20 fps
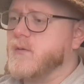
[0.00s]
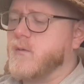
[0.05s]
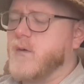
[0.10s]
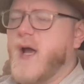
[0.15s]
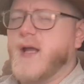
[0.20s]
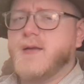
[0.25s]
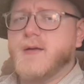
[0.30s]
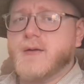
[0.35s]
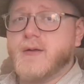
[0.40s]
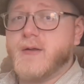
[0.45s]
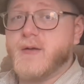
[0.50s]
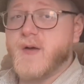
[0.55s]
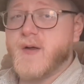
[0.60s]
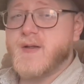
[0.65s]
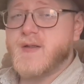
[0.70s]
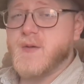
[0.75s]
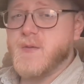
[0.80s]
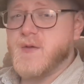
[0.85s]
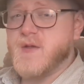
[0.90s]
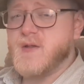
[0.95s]
write the
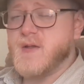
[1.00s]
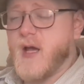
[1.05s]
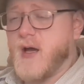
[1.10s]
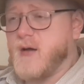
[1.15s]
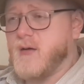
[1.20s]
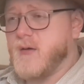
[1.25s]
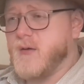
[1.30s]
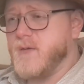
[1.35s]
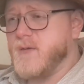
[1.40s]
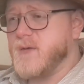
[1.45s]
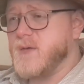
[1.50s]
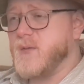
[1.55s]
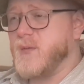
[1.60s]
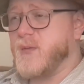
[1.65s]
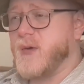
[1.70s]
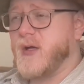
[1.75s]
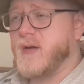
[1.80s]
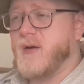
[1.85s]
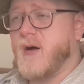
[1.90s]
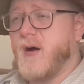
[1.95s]
lyrics themselves,
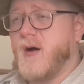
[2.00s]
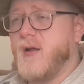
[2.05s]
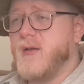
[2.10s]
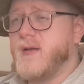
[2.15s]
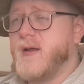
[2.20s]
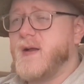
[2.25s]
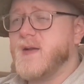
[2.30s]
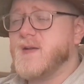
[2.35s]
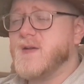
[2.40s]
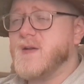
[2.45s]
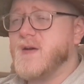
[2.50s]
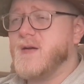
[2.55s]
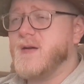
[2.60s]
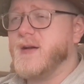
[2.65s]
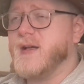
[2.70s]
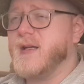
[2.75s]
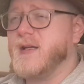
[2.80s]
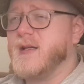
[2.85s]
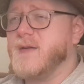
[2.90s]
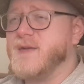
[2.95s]
but on that
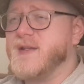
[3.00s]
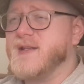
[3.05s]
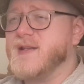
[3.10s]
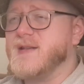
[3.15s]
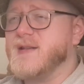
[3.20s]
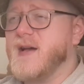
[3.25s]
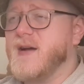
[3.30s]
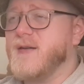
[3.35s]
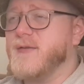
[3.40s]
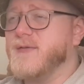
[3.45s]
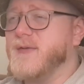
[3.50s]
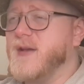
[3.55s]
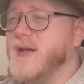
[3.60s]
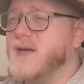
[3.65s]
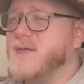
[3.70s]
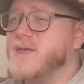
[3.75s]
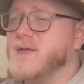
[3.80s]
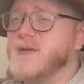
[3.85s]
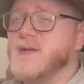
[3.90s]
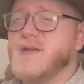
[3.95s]
song in and of itself,
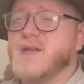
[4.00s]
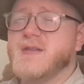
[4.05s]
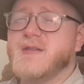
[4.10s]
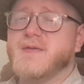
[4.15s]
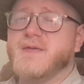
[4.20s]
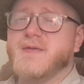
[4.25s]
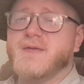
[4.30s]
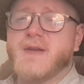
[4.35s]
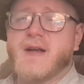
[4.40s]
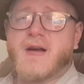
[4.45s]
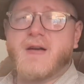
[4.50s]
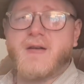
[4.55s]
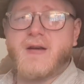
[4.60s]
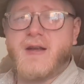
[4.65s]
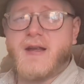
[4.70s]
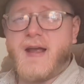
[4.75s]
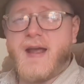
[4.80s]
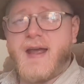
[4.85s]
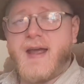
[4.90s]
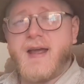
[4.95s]
it was just
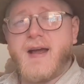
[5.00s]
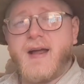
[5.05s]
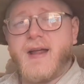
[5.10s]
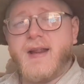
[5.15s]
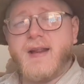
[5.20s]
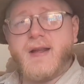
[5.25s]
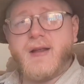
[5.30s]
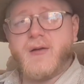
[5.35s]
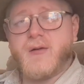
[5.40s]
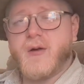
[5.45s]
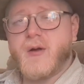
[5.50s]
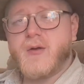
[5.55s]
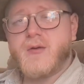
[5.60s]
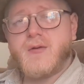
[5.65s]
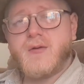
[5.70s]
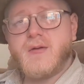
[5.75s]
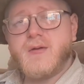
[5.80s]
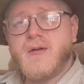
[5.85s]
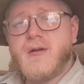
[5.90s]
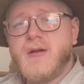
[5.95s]
very AI
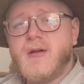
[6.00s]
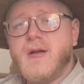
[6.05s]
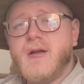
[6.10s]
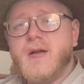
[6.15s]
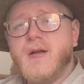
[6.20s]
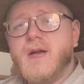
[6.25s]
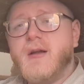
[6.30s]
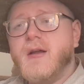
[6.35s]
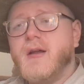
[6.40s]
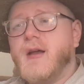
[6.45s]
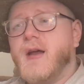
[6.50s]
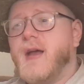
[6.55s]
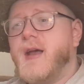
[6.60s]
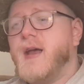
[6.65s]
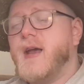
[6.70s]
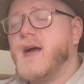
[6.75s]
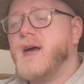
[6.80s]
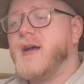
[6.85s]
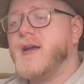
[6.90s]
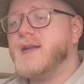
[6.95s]
lyrical.
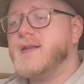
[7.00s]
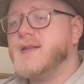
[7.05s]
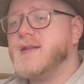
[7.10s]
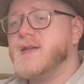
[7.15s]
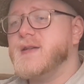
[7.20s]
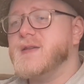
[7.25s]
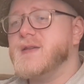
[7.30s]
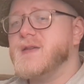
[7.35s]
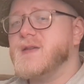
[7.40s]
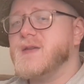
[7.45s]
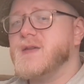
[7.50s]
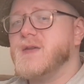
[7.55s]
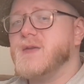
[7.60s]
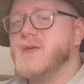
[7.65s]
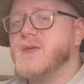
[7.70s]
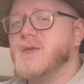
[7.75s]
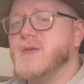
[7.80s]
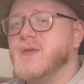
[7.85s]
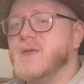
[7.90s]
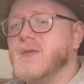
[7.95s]
AI tends
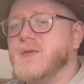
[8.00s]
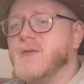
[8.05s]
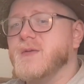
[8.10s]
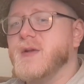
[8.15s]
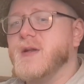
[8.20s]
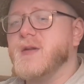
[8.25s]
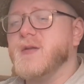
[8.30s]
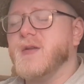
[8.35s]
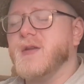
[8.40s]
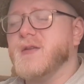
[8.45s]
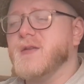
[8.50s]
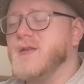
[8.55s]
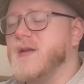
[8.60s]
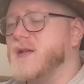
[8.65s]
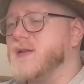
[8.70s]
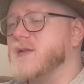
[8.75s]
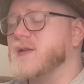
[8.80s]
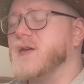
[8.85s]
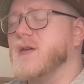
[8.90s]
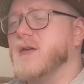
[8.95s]
to,
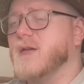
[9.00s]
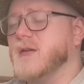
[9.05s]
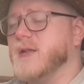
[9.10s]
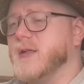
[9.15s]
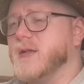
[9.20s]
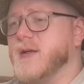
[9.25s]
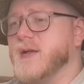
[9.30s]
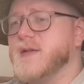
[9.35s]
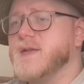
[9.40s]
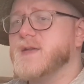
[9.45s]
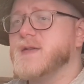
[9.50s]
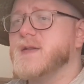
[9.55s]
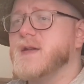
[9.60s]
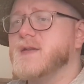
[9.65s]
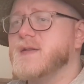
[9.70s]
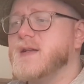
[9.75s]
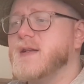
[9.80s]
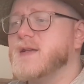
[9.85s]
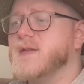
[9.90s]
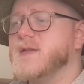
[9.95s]
in song lyrics,
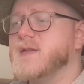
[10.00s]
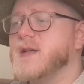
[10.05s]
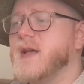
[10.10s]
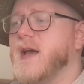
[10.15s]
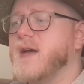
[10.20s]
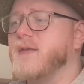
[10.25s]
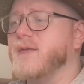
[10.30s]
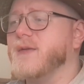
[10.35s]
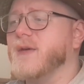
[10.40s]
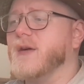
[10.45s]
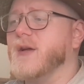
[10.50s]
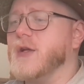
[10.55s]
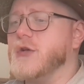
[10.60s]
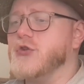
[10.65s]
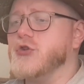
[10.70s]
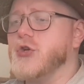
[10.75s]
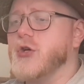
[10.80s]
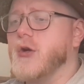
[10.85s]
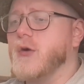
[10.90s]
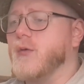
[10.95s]
tends to have very
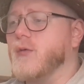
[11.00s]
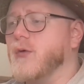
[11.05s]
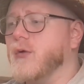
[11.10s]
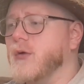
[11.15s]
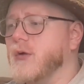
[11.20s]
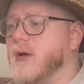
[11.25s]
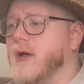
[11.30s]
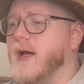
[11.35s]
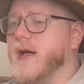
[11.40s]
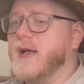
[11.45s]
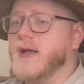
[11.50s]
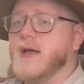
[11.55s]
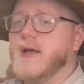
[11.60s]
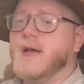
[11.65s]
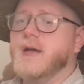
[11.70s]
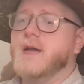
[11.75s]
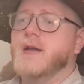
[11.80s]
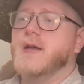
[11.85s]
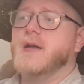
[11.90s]
general, like,